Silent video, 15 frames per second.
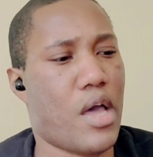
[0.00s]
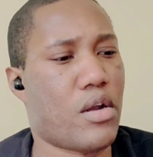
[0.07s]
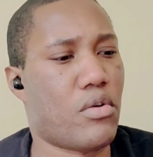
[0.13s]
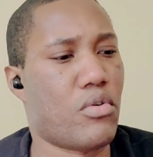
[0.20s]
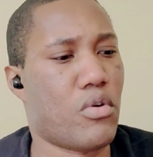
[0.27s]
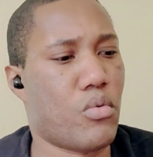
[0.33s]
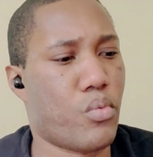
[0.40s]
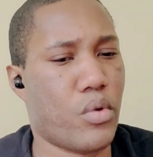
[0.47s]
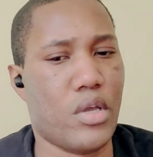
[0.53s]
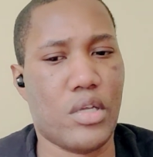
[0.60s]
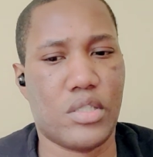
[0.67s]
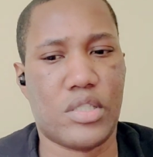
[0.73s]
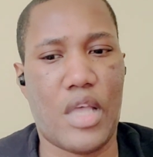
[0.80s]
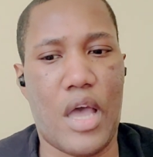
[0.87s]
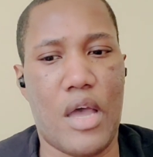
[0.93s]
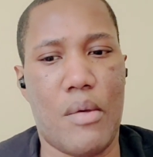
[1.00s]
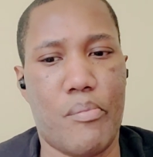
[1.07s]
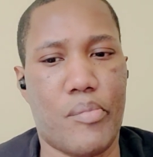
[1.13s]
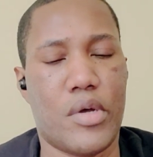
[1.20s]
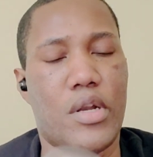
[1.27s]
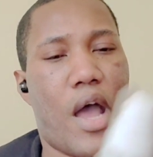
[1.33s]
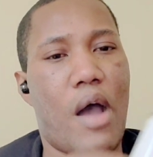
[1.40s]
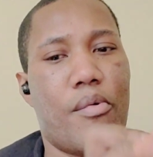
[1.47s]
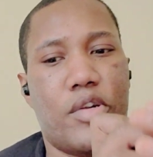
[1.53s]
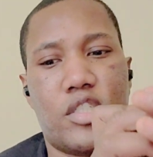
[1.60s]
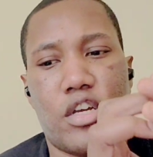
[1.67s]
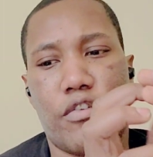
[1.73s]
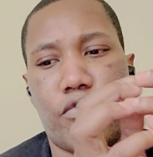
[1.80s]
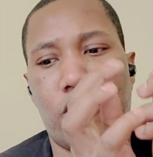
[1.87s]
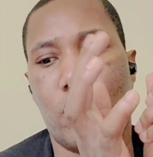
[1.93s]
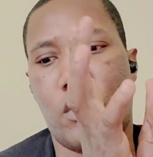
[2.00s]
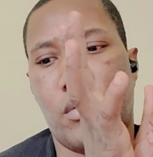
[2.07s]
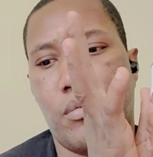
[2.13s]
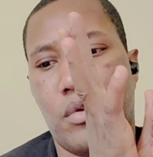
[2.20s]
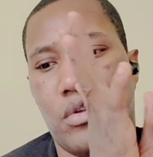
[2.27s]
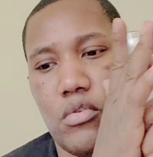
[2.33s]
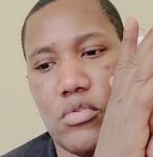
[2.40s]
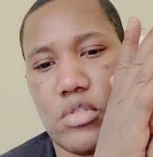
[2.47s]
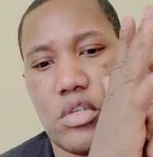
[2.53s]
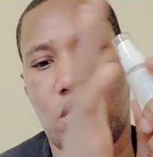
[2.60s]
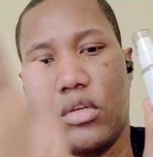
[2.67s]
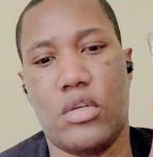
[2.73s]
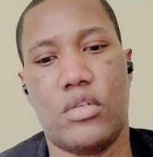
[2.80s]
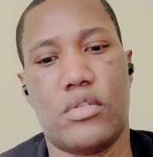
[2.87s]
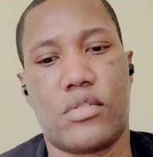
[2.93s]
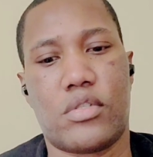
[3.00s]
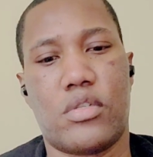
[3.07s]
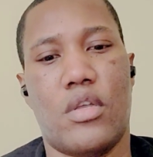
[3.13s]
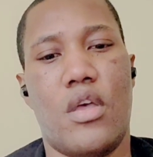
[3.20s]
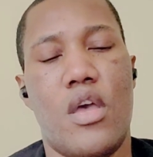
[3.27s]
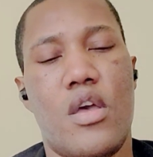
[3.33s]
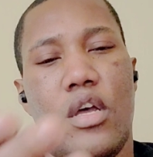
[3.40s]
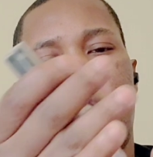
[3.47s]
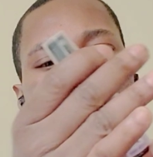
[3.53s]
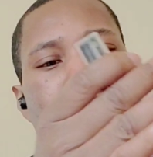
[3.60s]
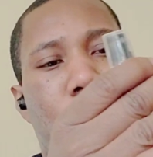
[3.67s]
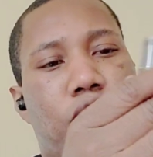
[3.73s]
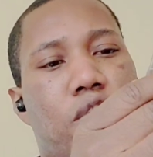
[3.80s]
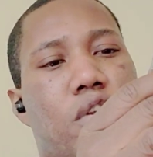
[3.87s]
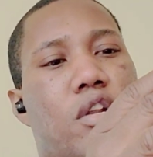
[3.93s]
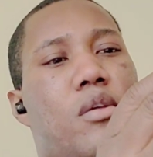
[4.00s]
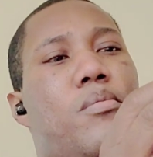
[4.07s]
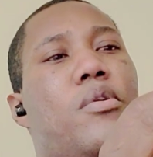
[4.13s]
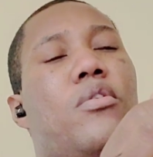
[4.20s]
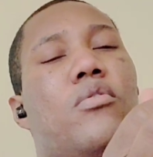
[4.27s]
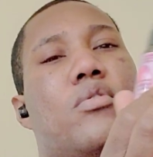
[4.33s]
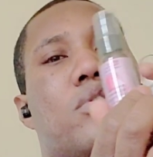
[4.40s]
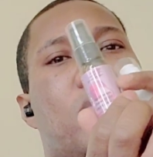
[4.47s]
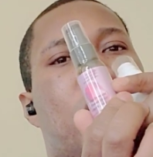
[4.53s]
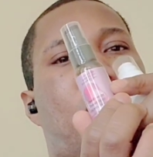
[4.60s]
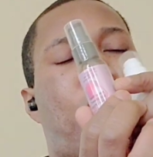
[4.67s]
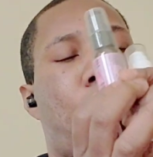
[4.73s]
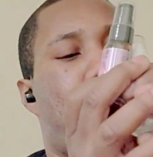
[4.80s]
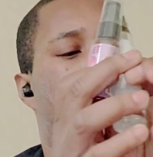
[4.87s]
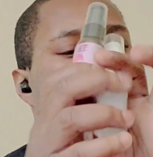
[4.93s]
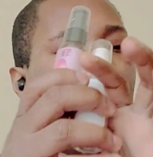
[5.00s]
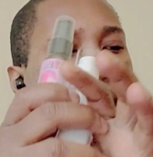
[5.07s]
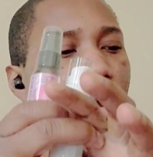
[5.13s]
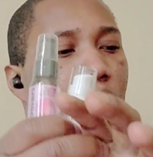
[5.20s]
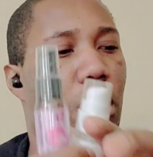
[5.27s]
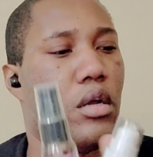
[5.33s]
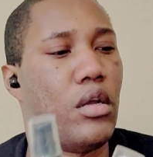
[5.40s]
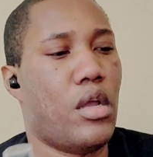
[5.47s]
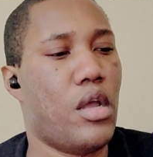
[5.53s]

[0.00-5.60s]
I don't know where it's at, but I would definitely be using this. Definitely be using this for my hair.